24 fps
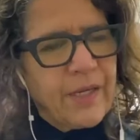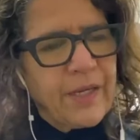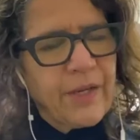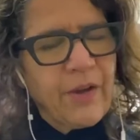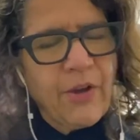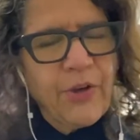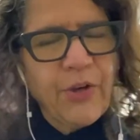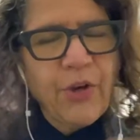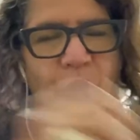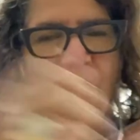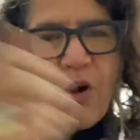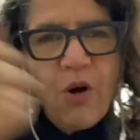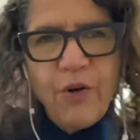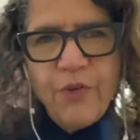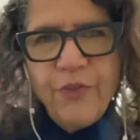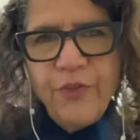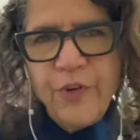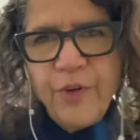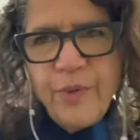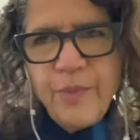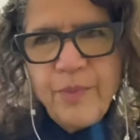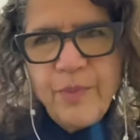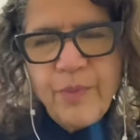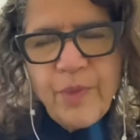got a call
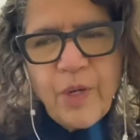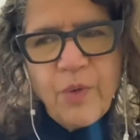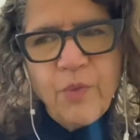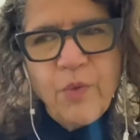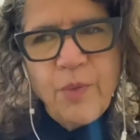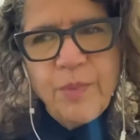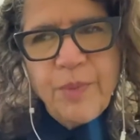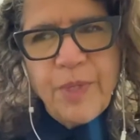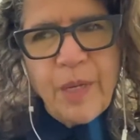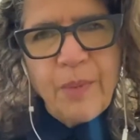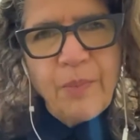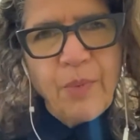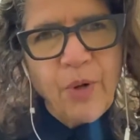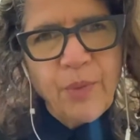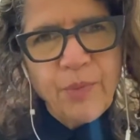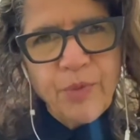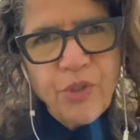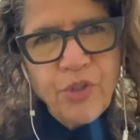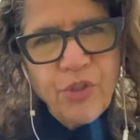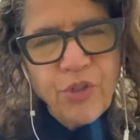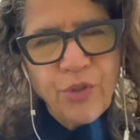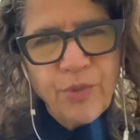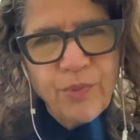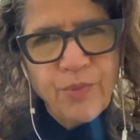from a woman named
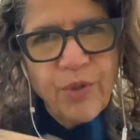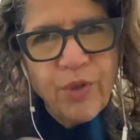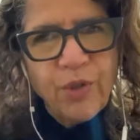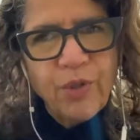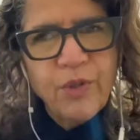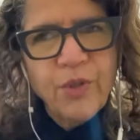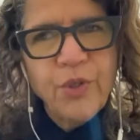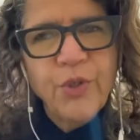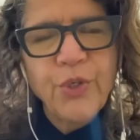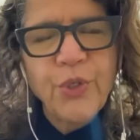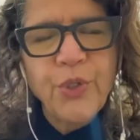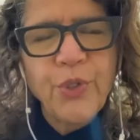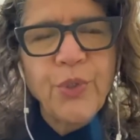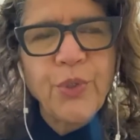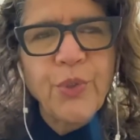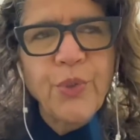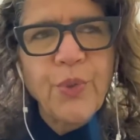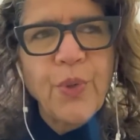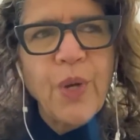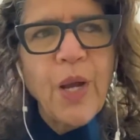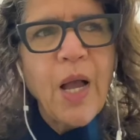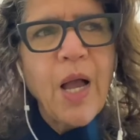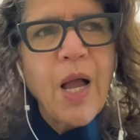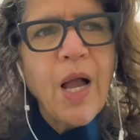Barbara Turnbull
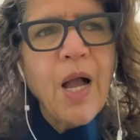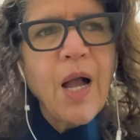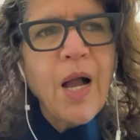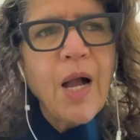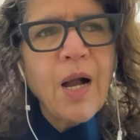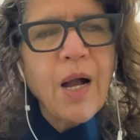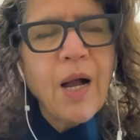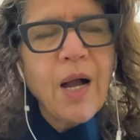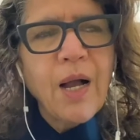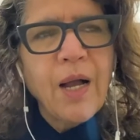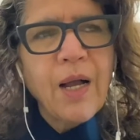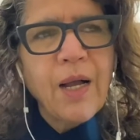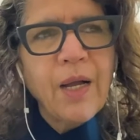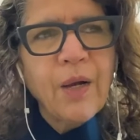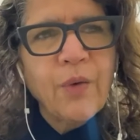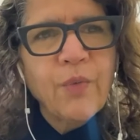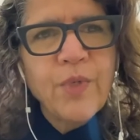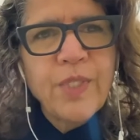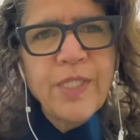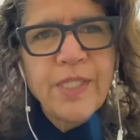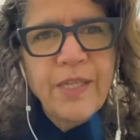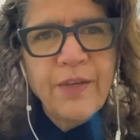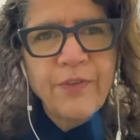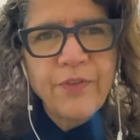who
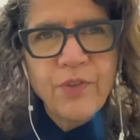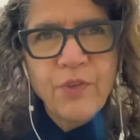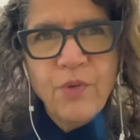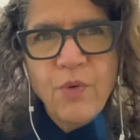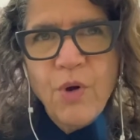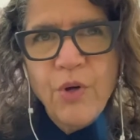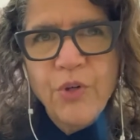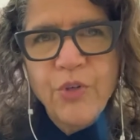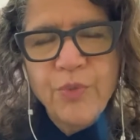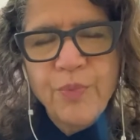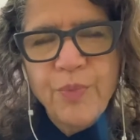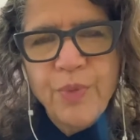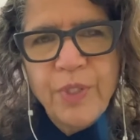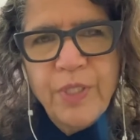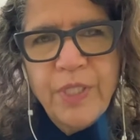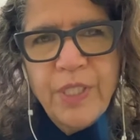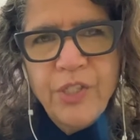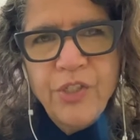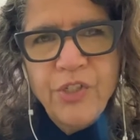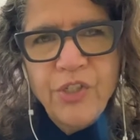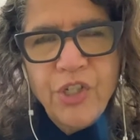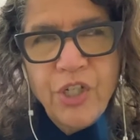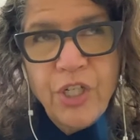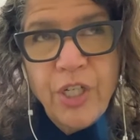was left
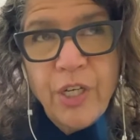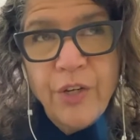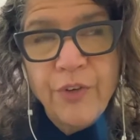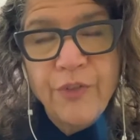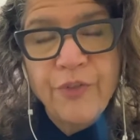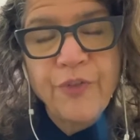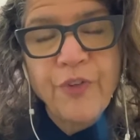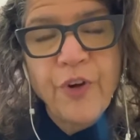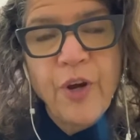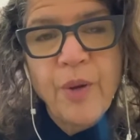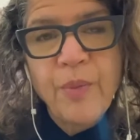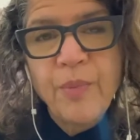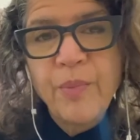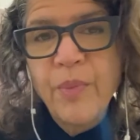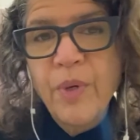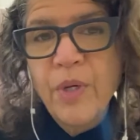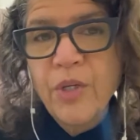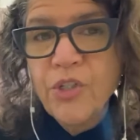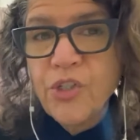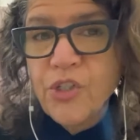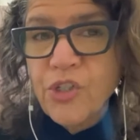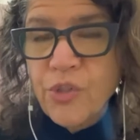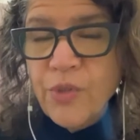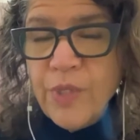quadriplegic from
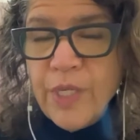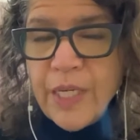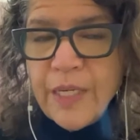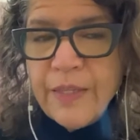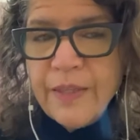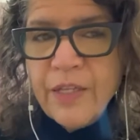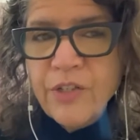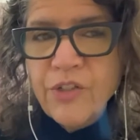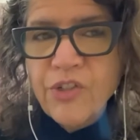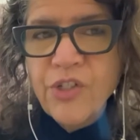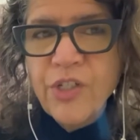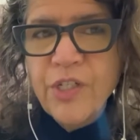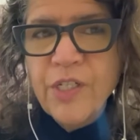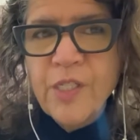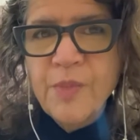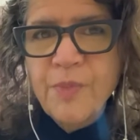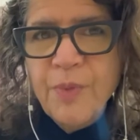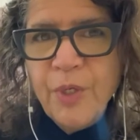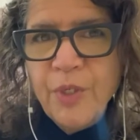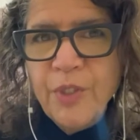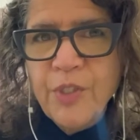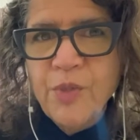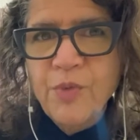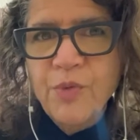a shooting that she
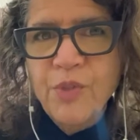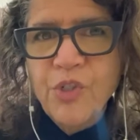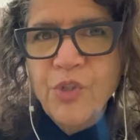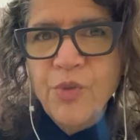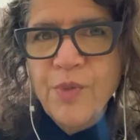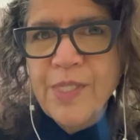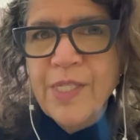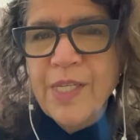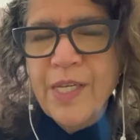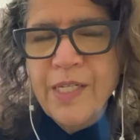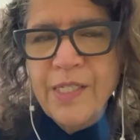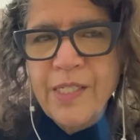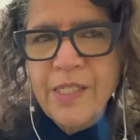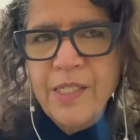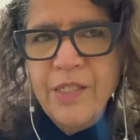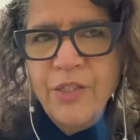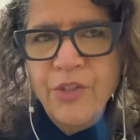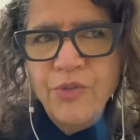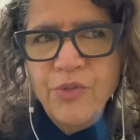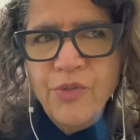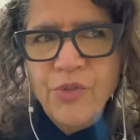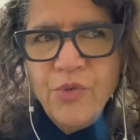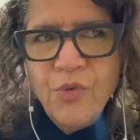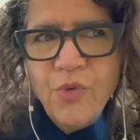experienced when she was 18
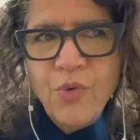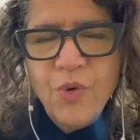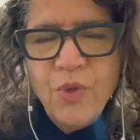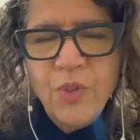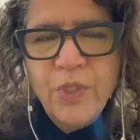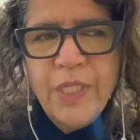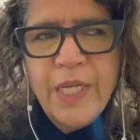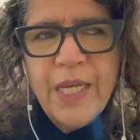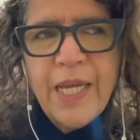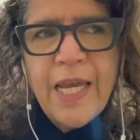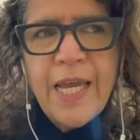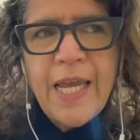years old.